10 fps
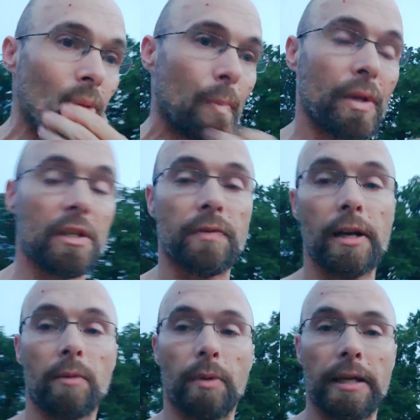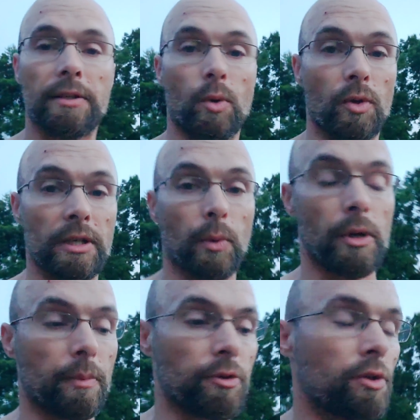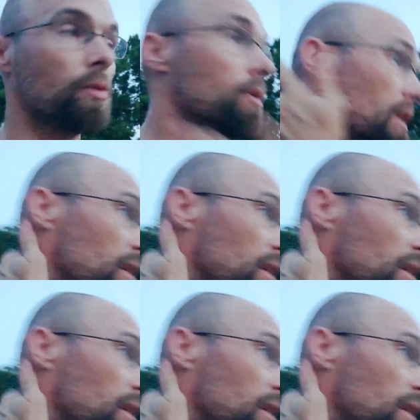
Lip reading: But this fireplace, of course, it went up too.